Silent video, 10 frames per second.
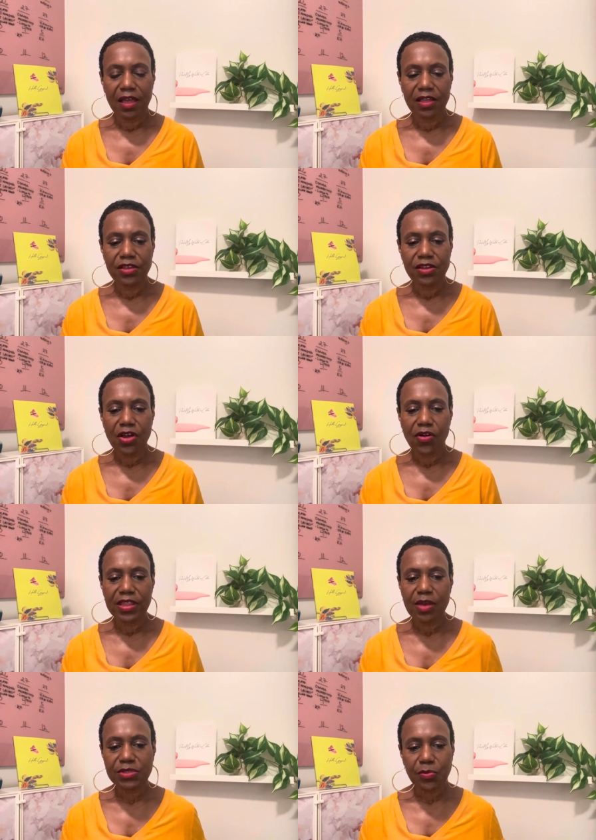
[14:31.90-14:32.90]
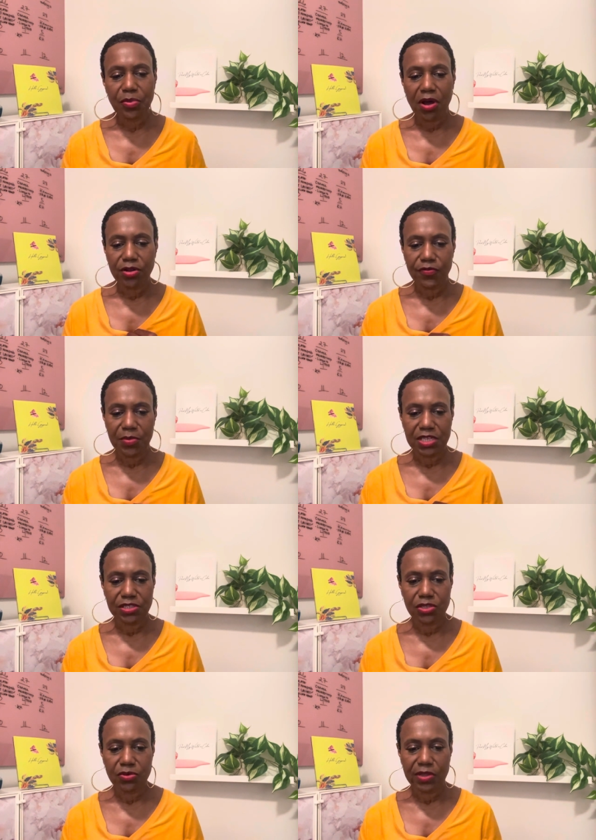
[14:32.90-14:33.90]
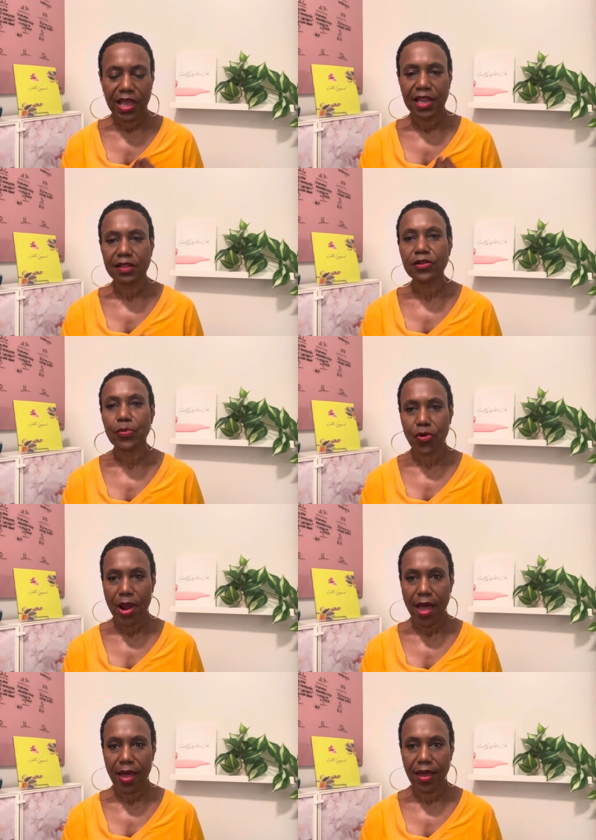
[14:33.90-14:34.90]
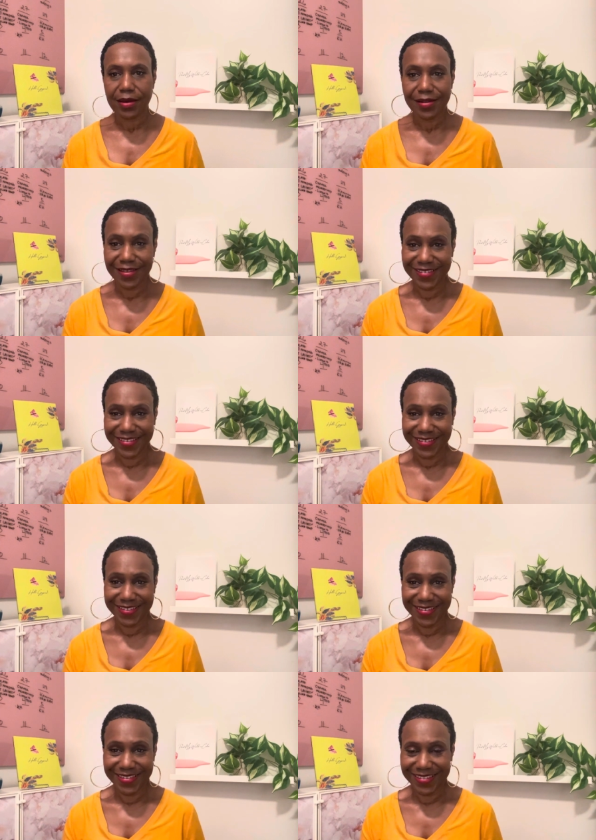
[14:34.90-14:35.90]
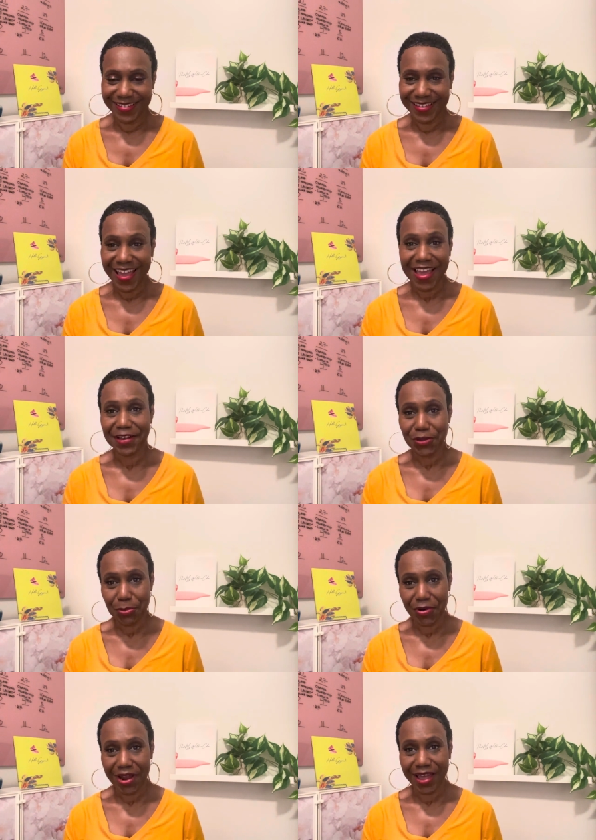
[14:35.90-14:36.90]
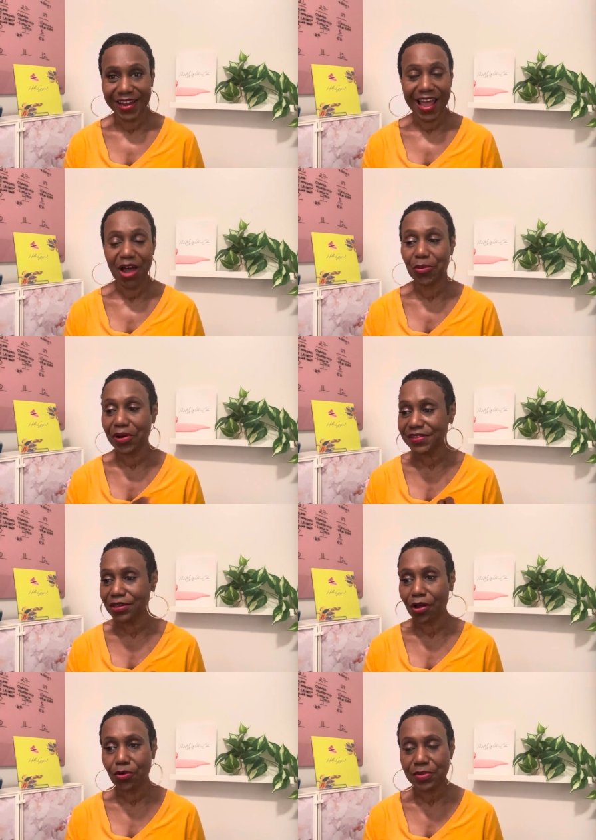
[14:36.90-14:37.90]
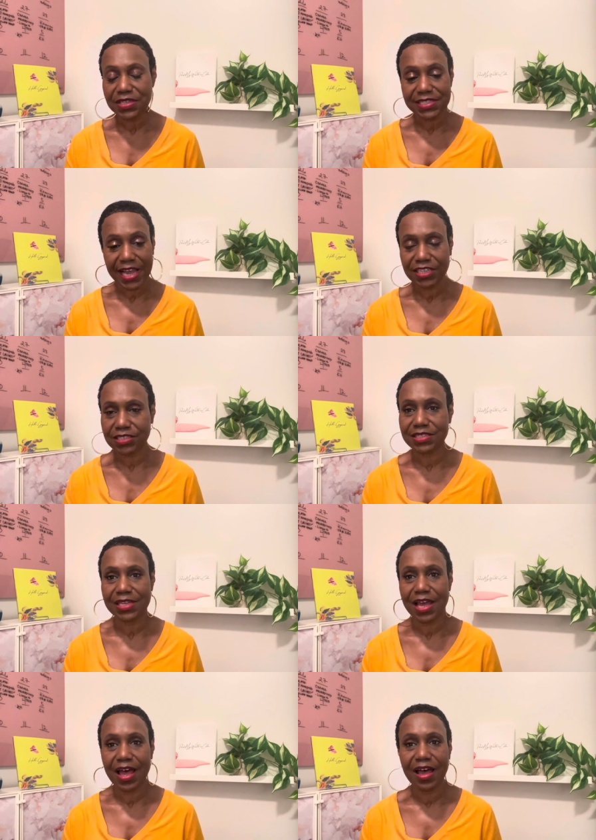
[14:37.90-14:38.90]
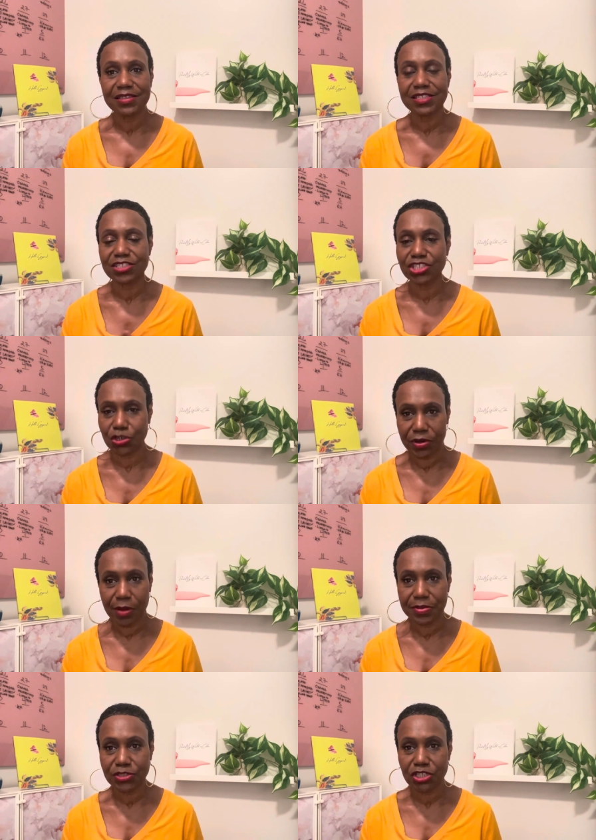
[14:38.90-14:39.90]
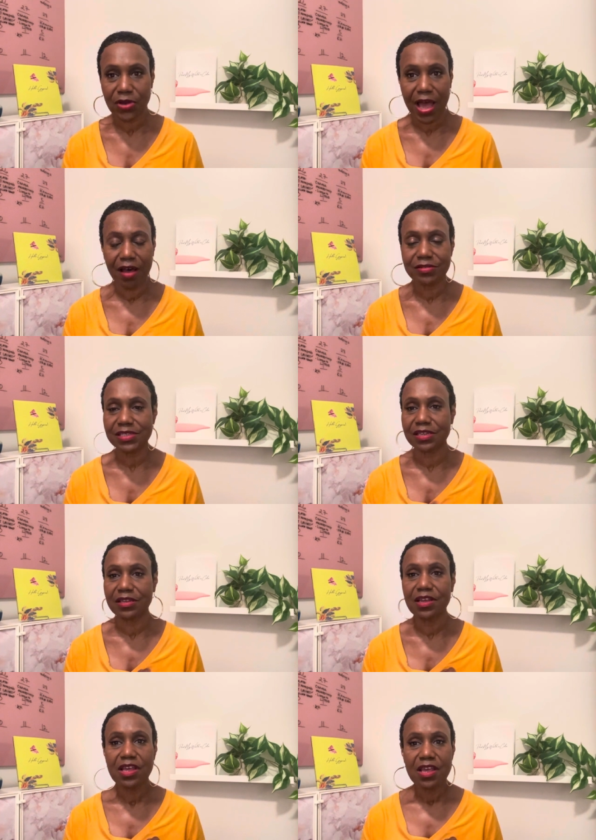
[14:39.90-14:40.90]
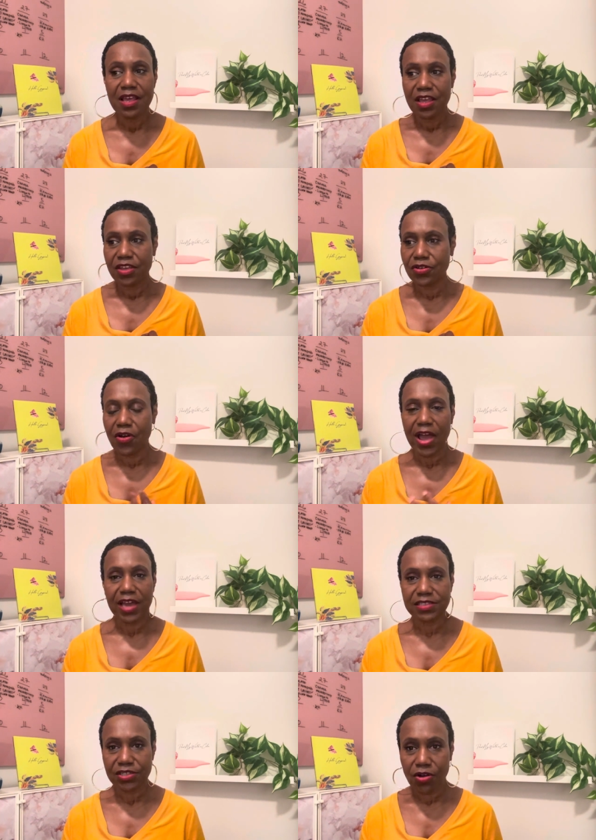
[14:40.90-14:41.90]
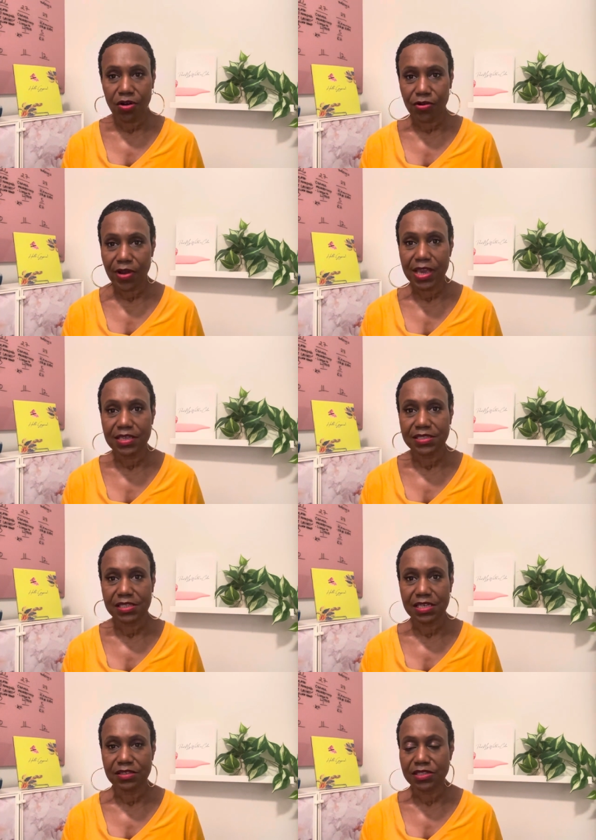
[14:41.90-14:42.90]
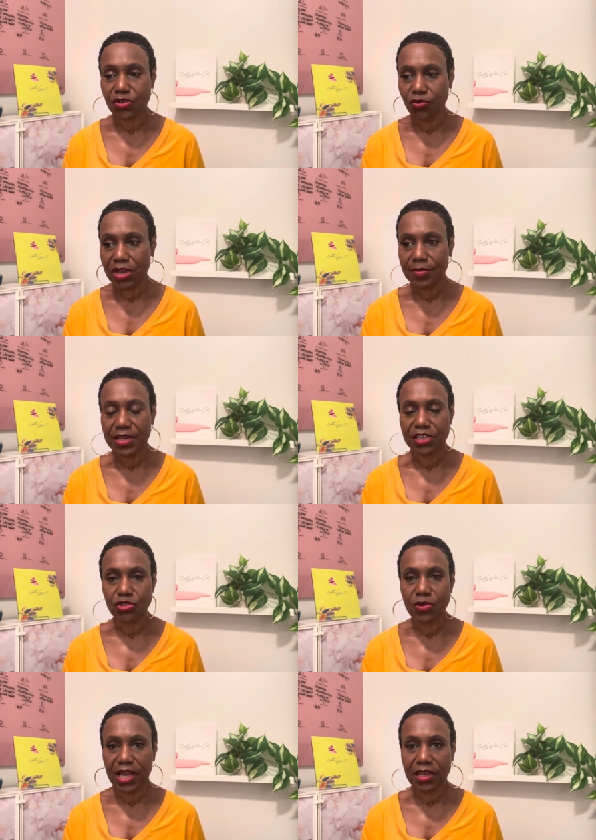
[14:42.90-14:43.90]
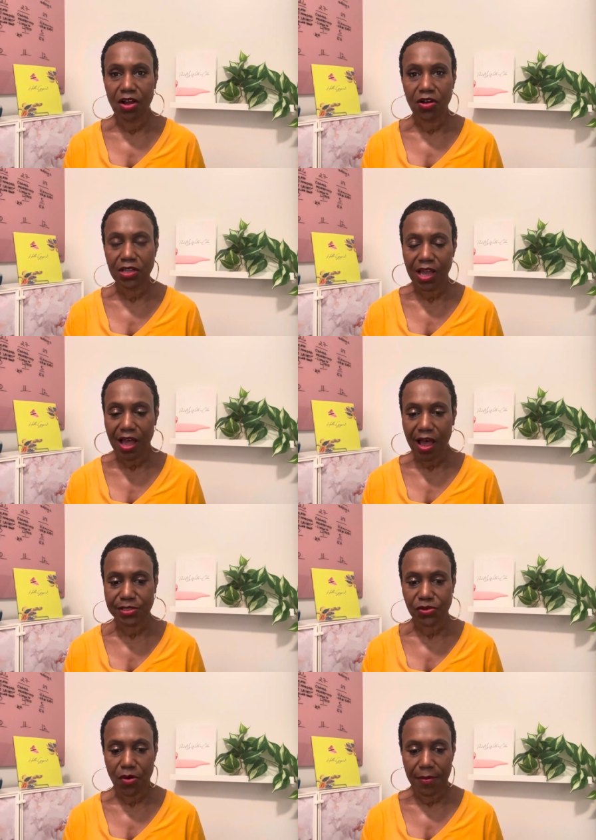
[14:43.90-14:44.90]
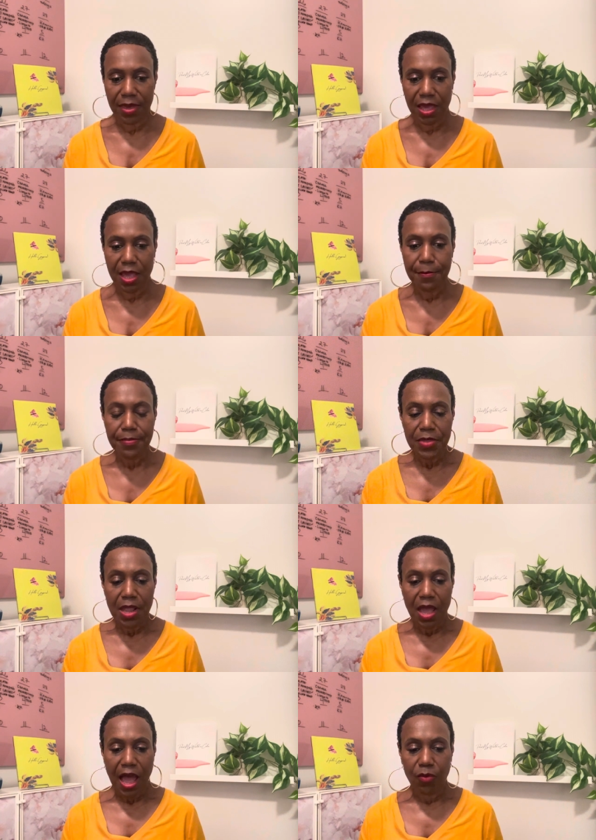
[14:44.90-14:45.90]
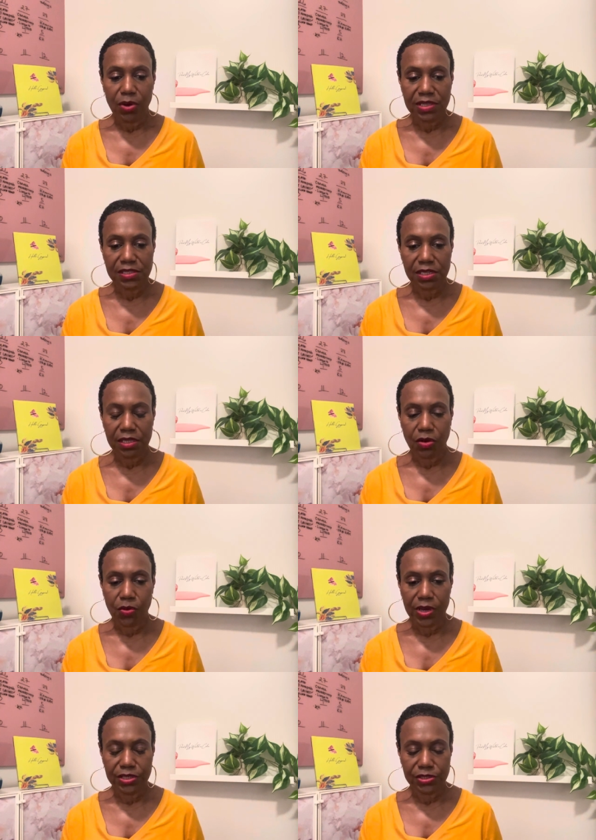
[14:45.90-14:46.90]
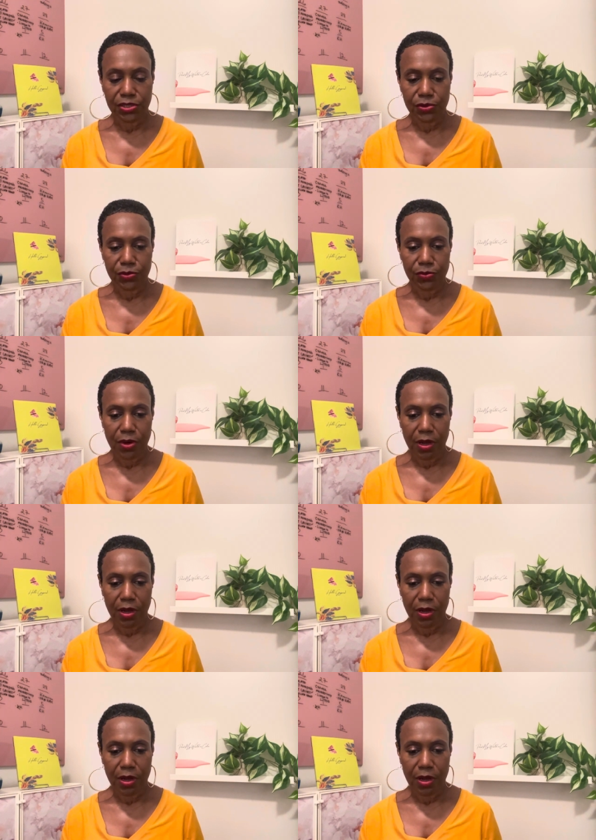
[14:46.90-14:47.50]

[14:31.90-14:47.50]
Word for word: and there was a part of me too that had a little pride. I had a little pride. I wasn't going to be slashing ties and showing up at your house and, acting all crazy and screaming that you had to call the cops on me. I wasn't going to,